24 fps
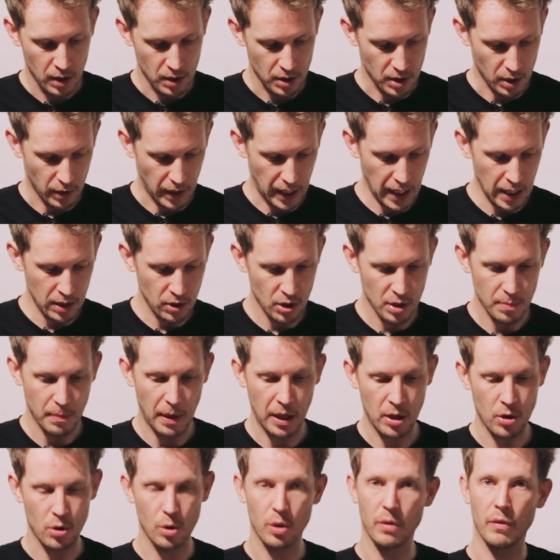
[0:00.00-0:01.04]
So again, just
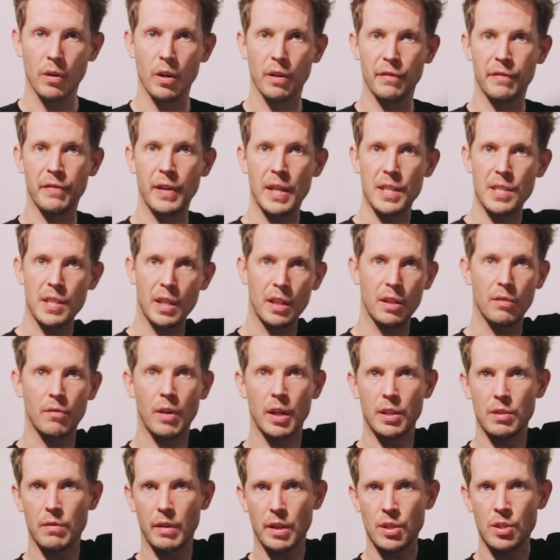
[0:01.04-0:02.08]
make sure you've got it facing in the
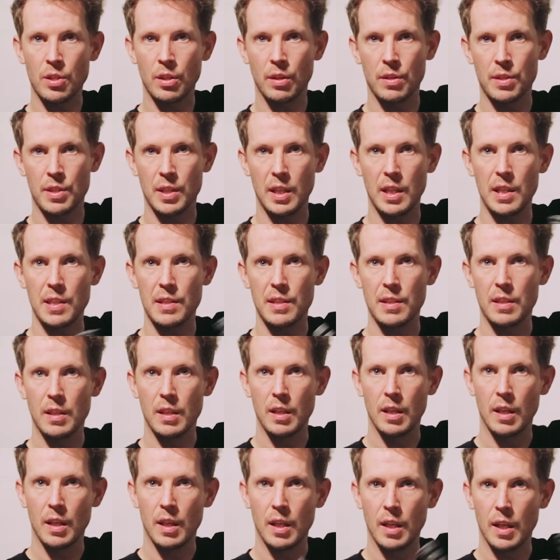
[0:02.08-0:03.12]
right direction because it is
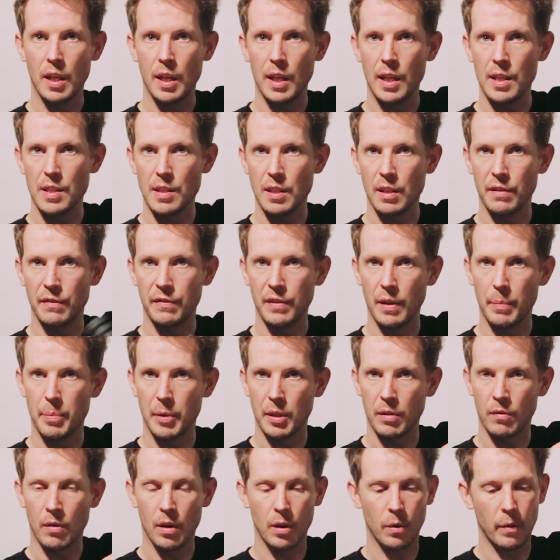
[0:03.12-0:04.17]
easy to flip
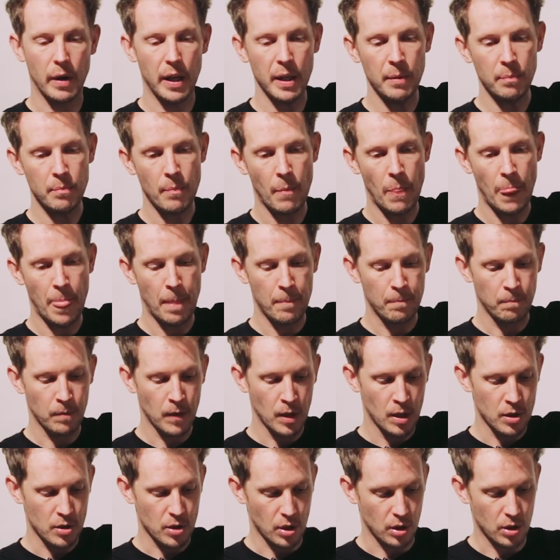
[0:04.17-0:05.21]
it the wrong way.
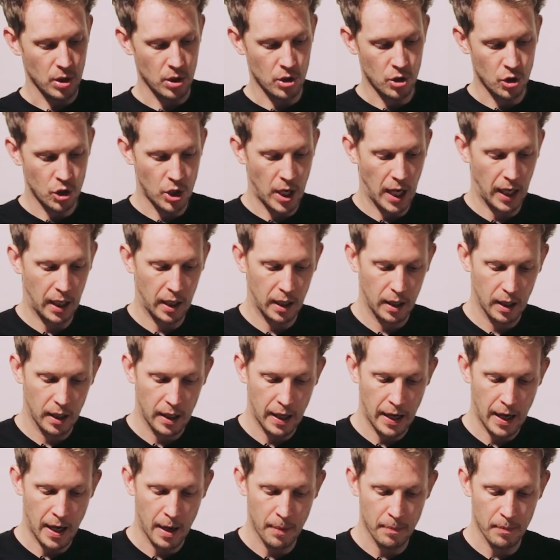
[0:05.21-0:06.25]
So just check
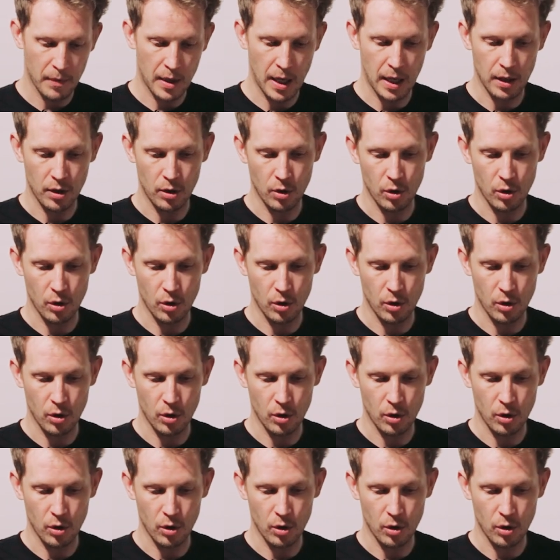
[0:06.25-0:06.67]
that